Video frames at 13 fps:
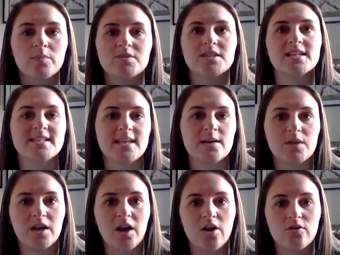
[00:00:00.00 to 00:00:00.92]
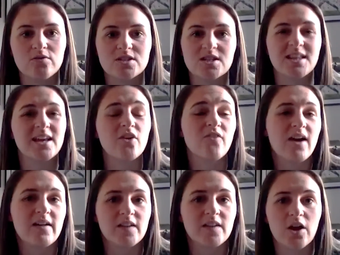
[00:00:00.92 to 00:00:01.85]
do they skip the cones? Do they go
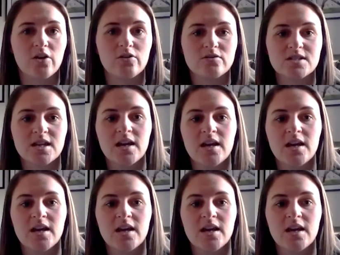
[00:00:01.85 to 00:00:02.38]
around the cones?